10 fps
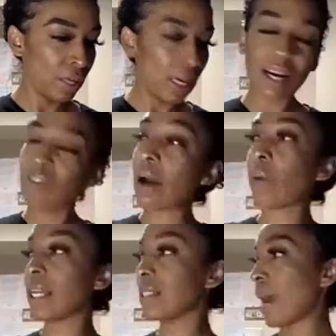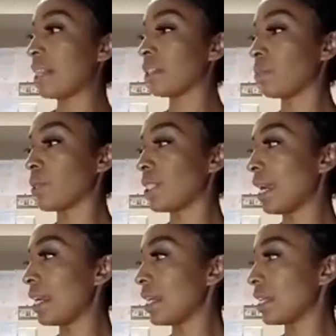And if I wait to buy this
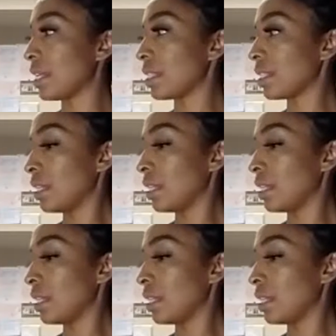Mercedes,